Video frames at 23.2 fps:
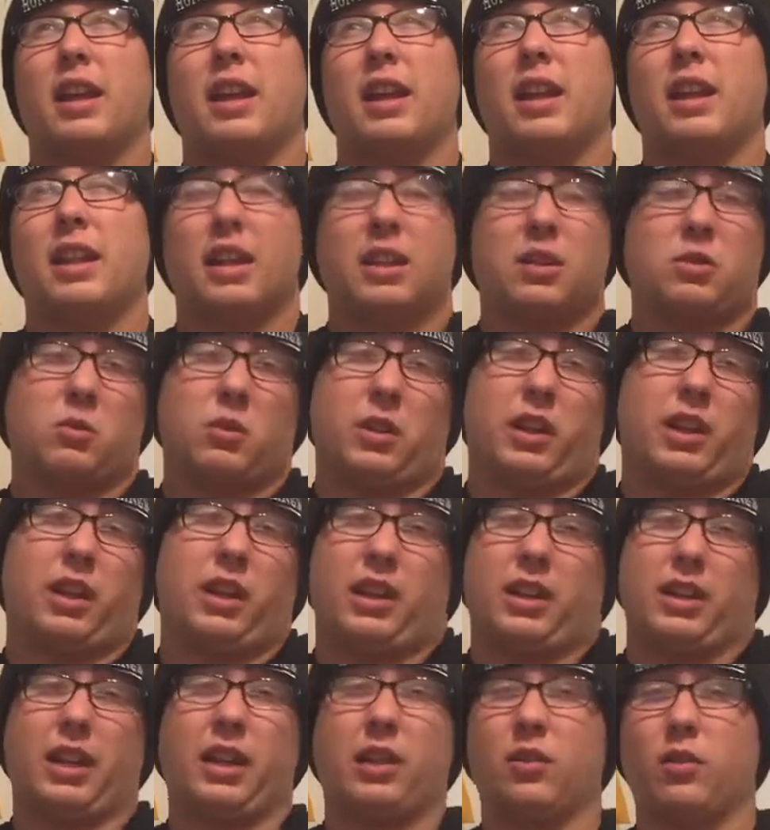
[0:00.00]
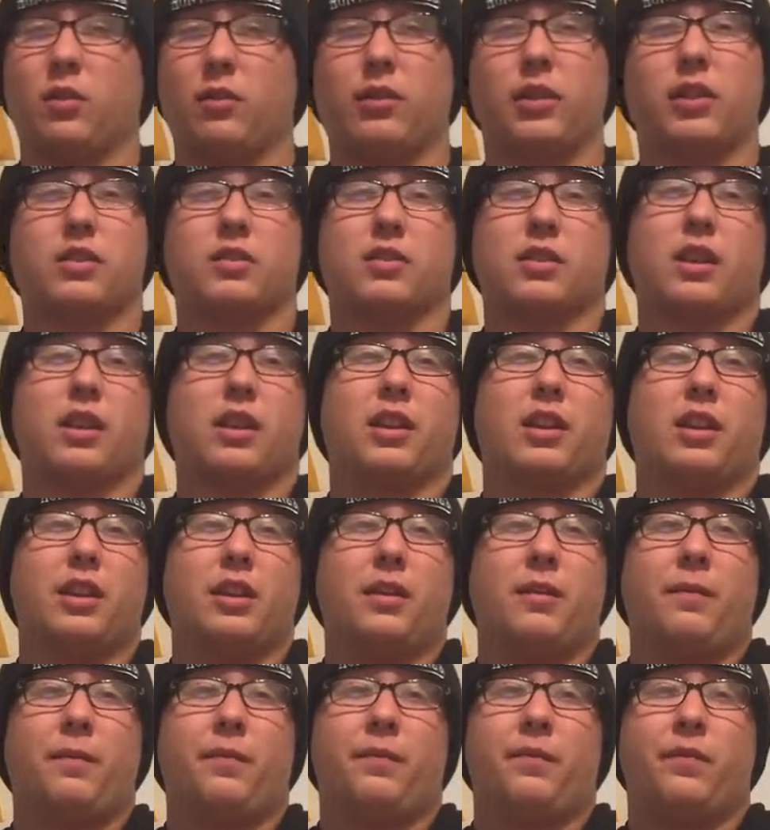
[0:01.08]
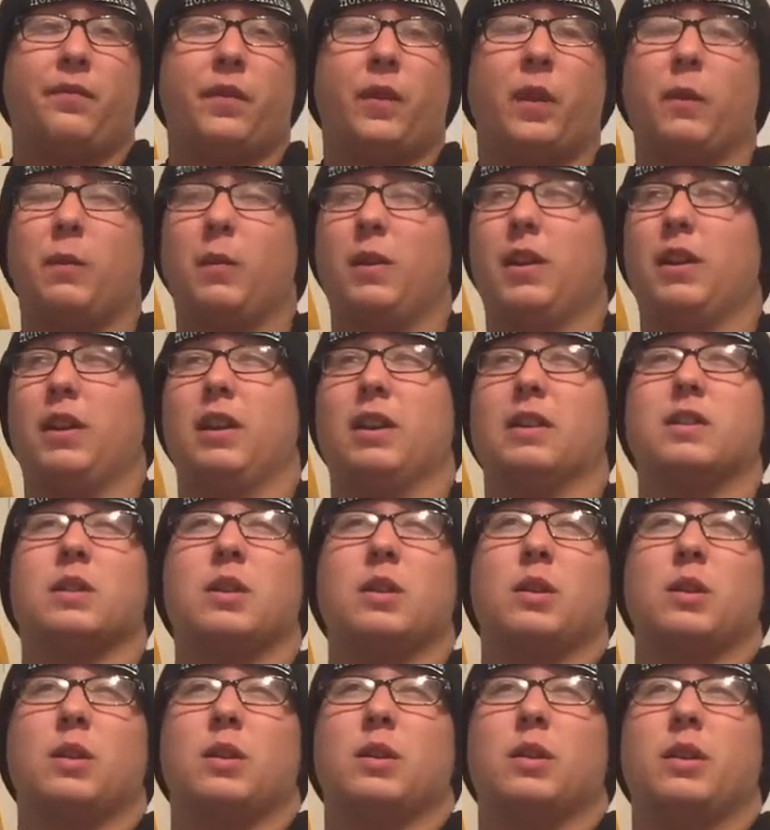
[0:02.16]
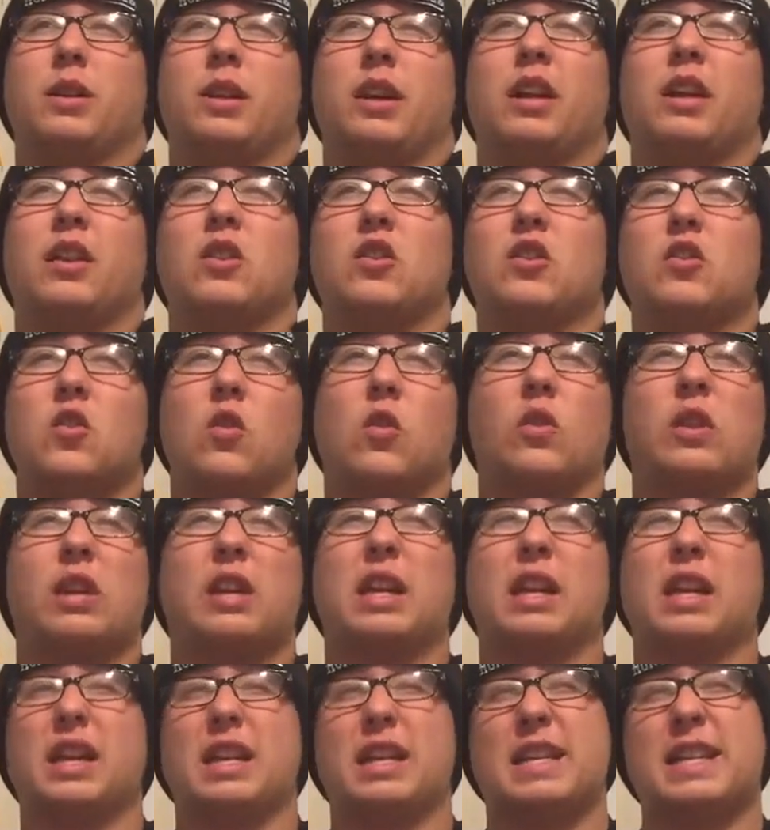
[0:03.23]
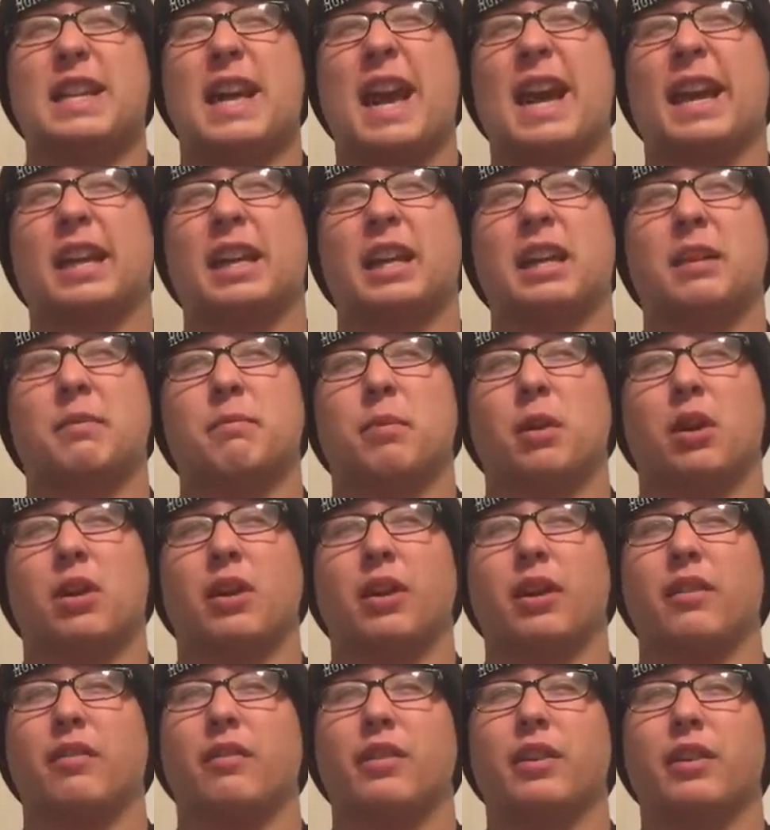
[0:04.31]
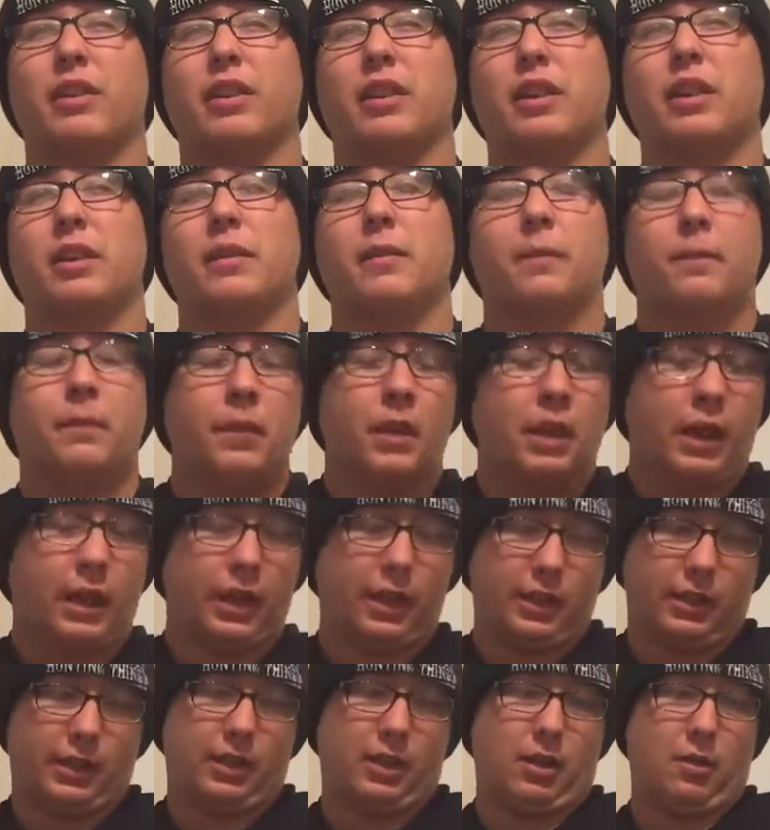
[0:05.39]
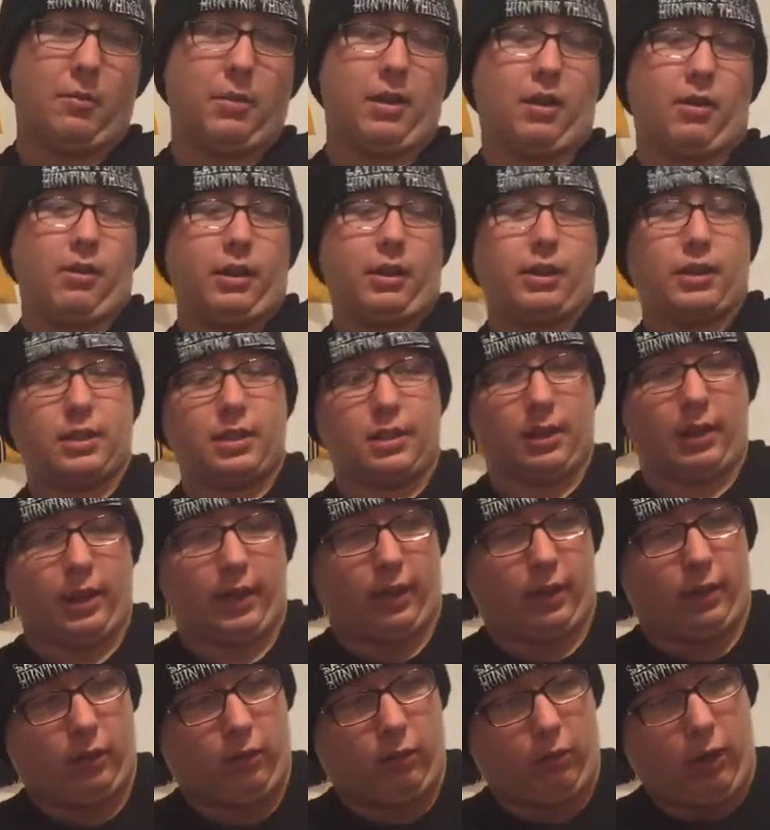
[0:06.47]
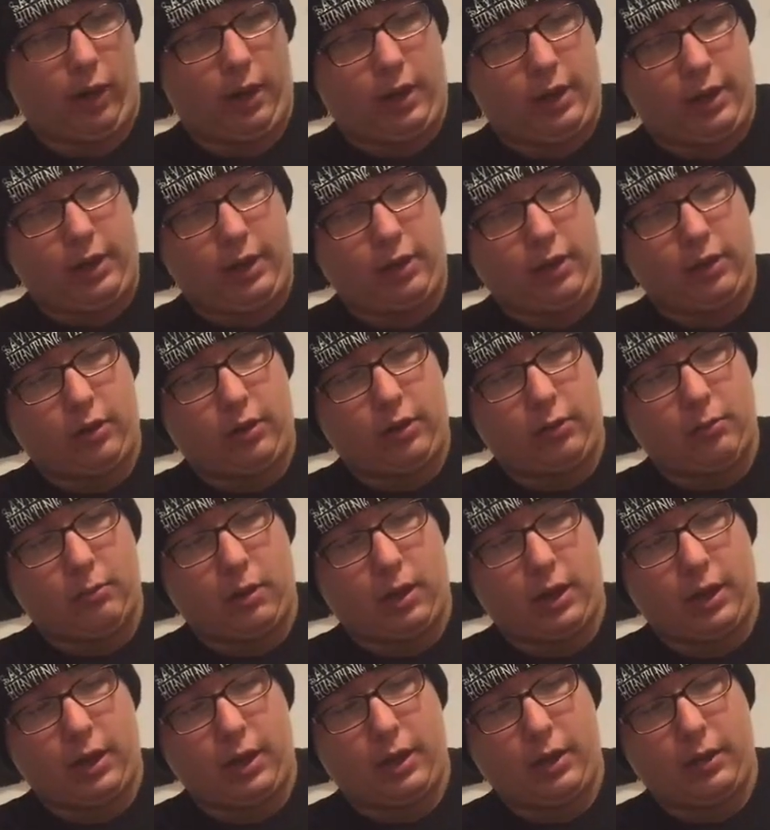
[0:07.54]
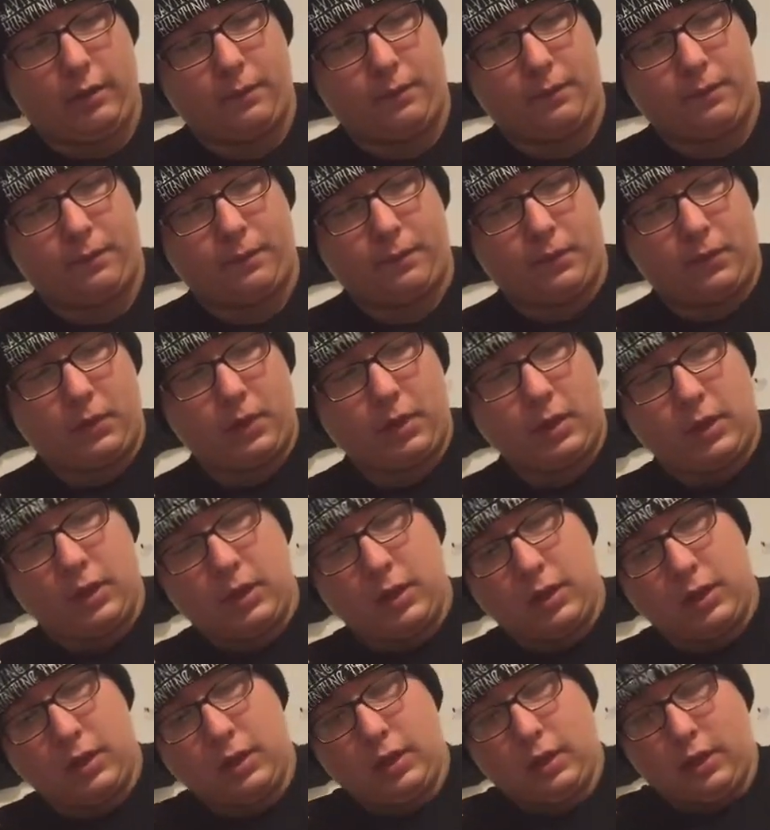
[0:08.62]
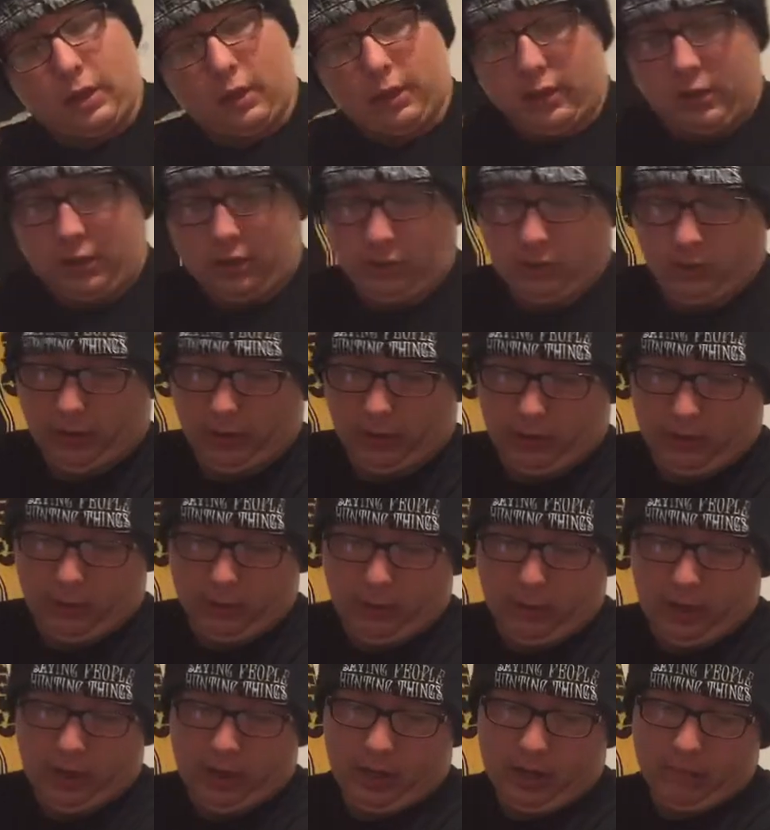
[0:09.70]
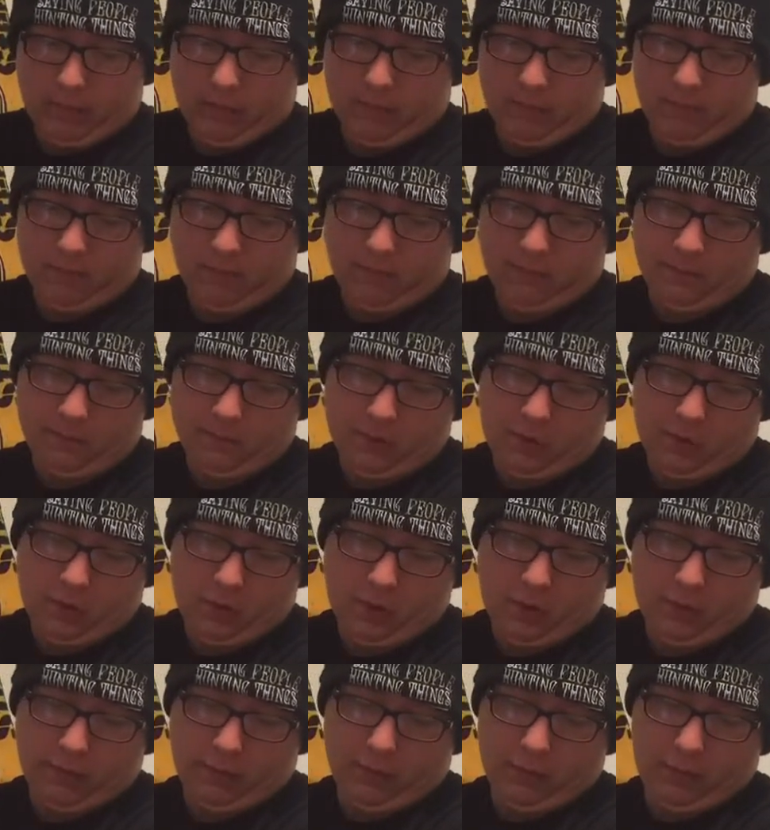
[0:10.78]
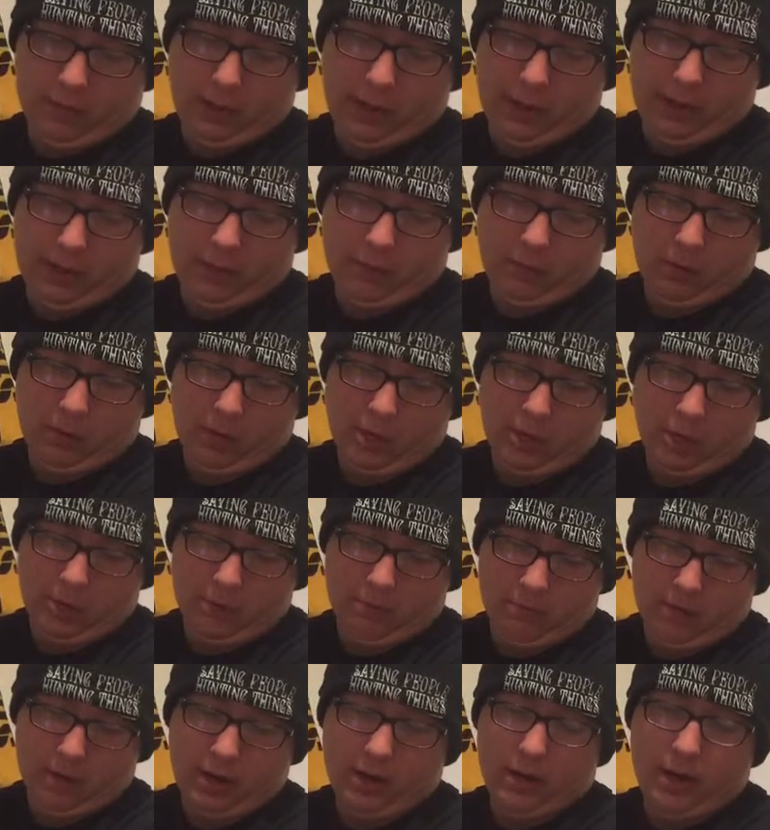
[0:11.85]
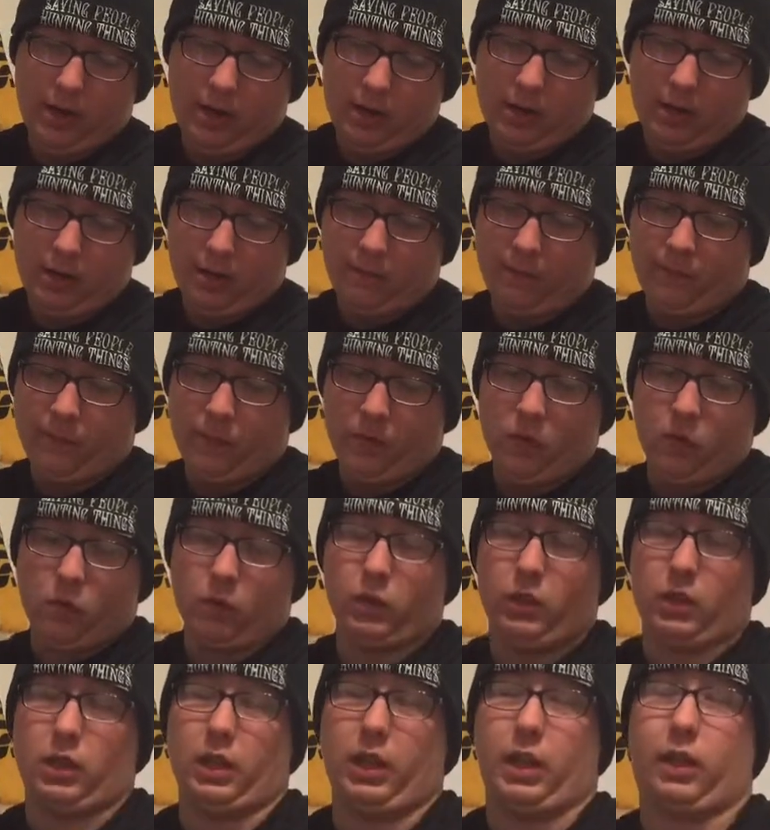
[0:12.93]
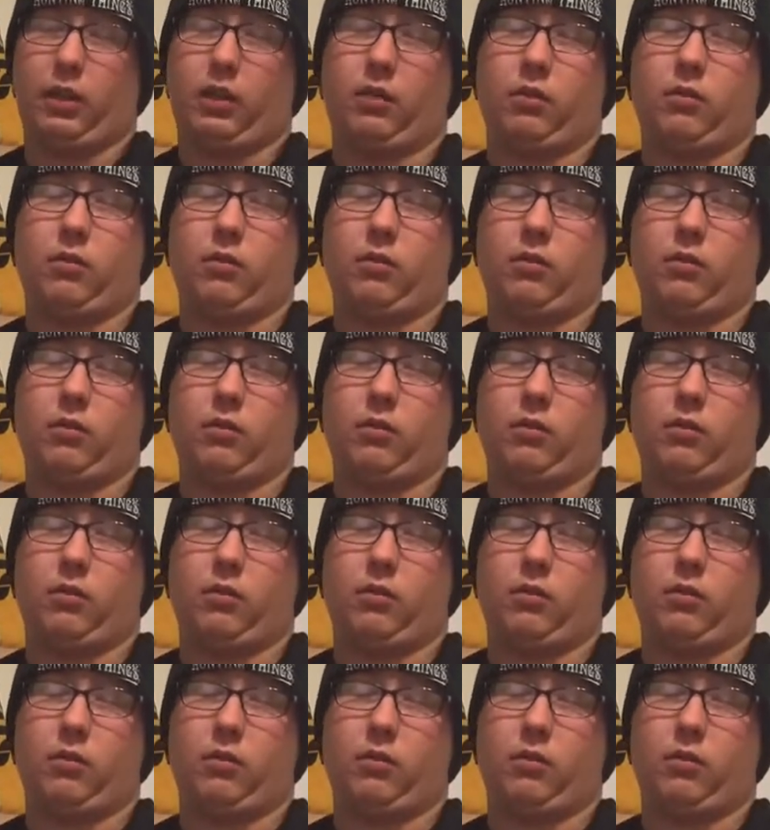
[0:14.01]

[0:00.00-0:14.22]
And that's what getting a tattoo feels like. I mean, it's an annoying, nagging, burning feeling. And in some areas, like right here on mine, so like the bottom of the pocket watch on mine was like,